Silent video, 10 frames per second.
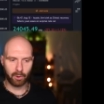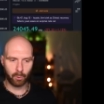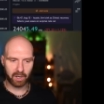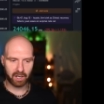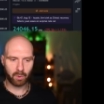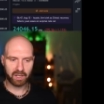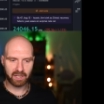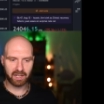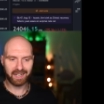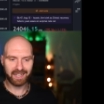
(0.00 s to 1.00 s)
we are quite
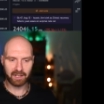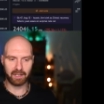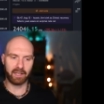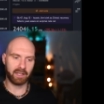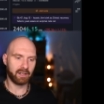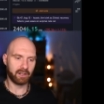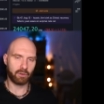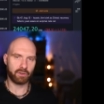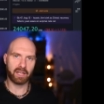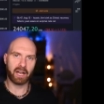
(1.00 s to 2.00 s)
clearly
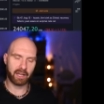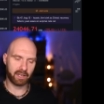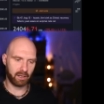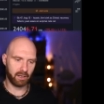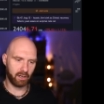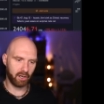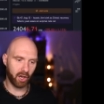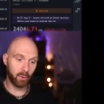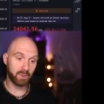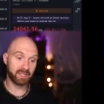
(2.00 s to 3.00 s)
recording higher
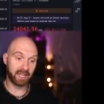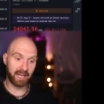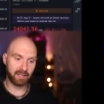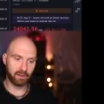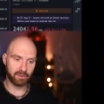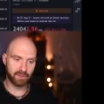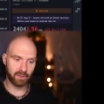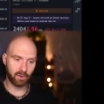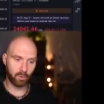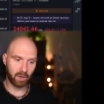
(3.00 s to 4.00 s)
lows and
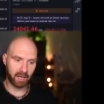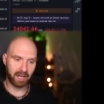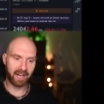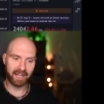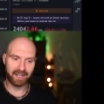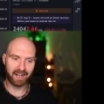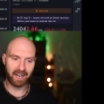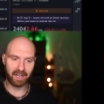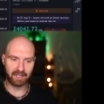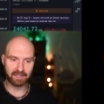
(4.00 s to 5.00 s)
also higher
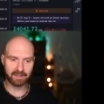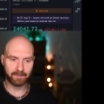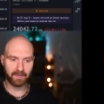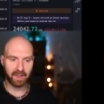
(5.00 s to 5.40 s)
highs,